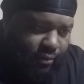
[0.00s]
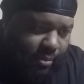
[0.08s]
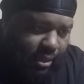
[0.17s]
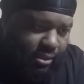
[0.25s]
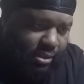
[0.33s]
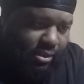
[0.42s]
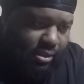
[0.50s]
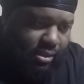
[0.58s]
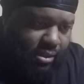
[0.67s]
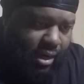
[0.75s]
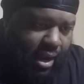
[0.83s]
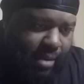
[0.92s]
means. It's just
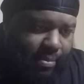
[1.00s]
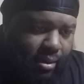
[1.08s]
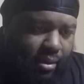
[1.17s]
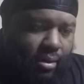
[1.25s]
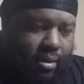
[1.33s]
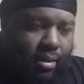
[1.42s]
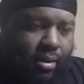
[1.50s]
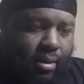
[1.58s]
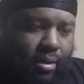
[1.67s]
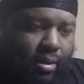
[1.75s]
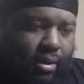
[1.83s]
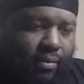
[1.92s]
a copy
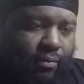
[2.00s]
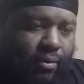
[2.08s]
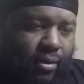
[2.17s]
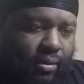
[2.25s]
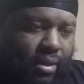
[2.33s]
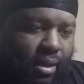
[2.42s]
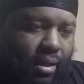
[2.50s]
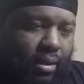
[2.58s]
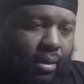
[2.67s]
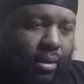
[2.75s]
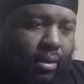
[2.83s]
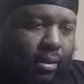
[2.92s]
of the real
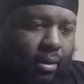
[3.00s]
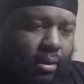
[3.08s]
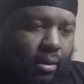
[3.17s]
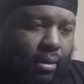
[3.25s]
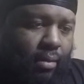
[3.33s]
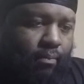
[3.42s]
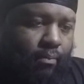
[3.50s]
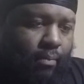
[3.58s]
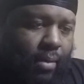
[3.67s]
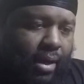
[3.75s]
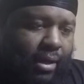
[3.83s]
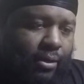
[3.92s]
thing.
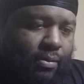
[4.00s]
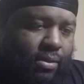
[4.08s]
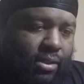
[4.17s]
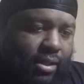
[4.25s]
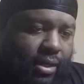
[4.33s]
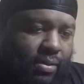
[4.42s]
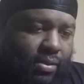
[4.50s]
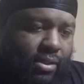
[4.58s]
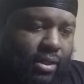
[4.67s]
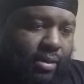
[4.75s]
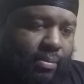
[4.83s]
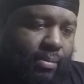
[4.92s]
I do sell
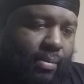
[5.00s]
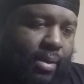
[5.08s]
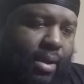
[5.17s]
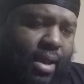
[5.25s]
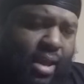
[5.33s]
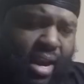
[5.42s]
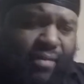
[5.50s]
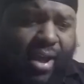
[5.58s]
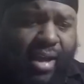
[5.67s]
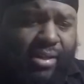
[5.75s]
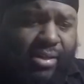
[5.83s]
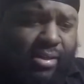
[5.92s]
some, and I've
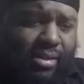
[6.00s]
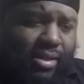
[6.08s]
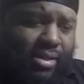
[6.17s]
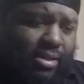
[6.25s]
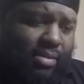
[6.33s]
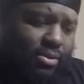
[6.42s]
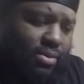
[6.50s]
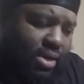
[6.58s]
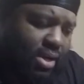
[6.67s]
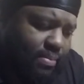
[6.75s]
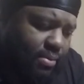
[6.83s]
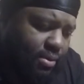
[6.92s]
actually sent some to a
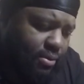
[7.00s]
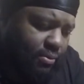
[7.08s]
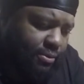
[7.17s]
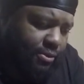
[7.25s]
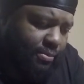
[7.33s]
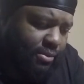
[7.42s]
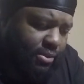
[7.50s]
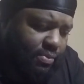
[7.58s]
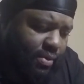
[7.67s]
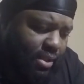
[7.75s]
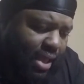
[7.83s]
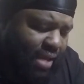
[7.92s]
couple of YouTubers as
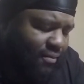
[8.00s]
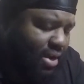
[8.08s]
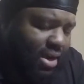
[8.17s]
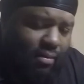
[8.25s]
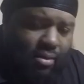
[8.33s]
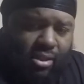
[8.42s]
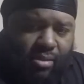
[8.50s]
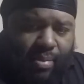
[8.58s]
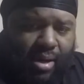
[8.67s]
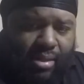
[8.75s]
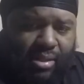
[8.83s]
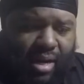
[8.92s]
well. I haven't got a
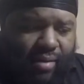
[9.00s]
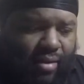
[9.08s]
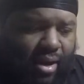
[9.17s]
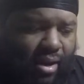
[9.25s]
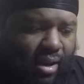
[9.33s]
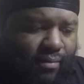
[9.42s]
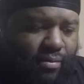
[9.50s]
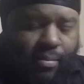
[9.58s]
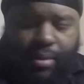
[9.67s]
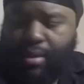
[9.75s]
response out of any of them.